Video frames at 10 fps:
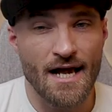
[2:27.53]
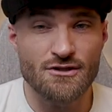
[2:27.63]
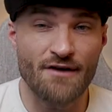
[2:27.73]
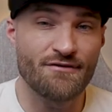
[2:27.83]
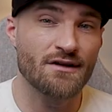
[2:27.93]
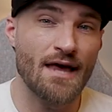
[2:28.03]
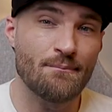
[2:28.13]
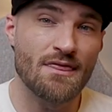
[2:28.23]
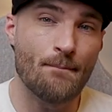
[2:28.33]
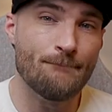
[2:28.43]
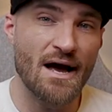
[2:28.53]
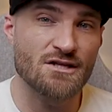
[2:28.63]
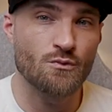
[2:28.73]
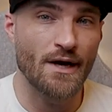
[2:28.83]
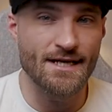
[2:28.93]
And so I figured that'd be the
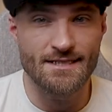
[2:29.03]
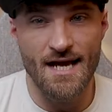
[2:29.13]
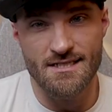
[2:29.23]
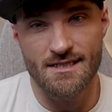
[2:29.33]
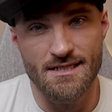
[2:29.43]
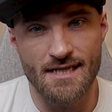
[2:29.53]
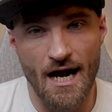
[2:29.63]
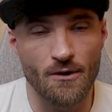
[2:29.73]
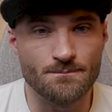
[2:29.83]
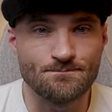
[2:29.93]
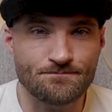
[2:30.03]
best way to test these out.